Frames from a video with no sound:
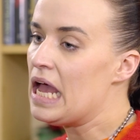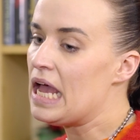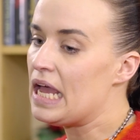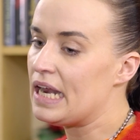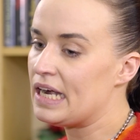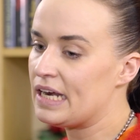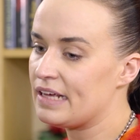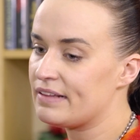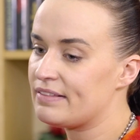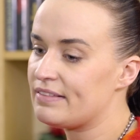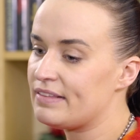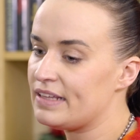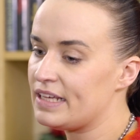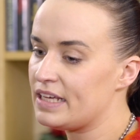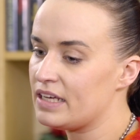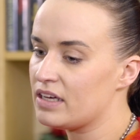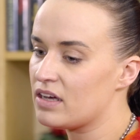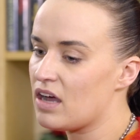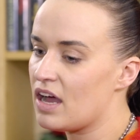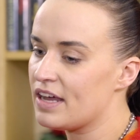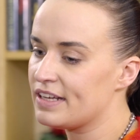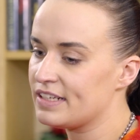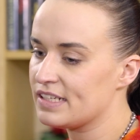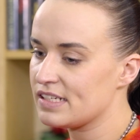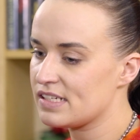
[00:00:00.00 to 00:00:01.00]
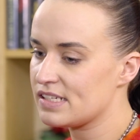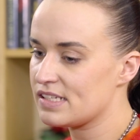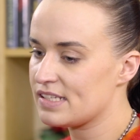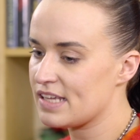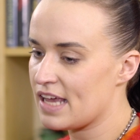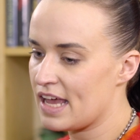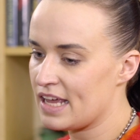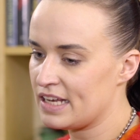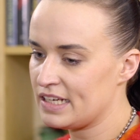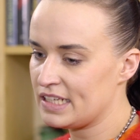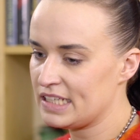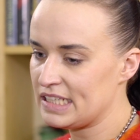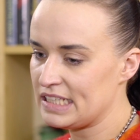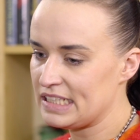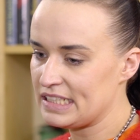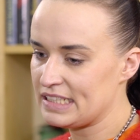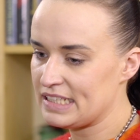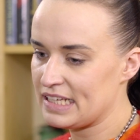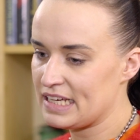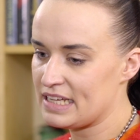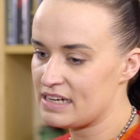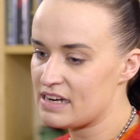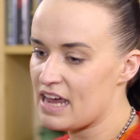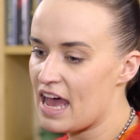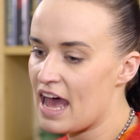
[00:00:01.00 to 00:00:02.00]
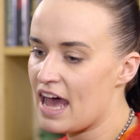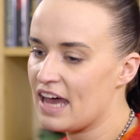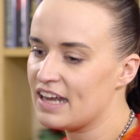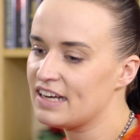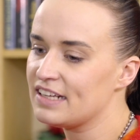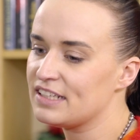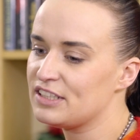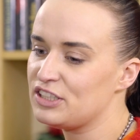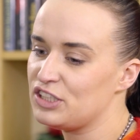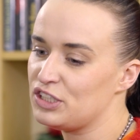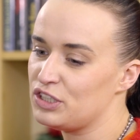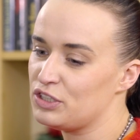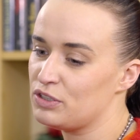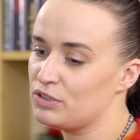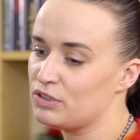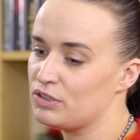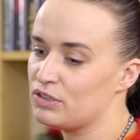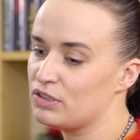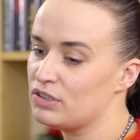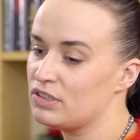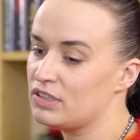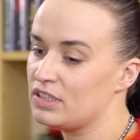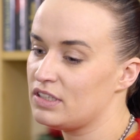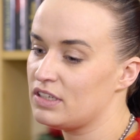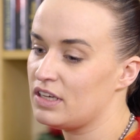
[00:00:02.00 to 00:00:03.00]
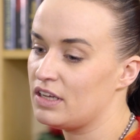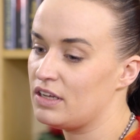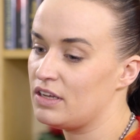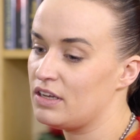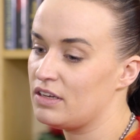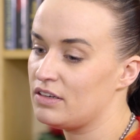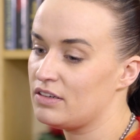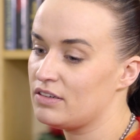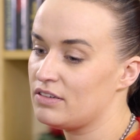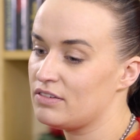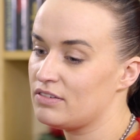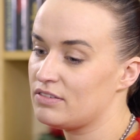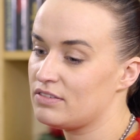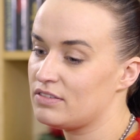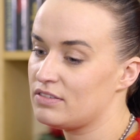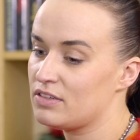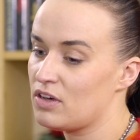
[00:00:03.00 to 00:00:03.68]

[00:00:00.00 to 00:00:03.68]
And I think understanding that attitude and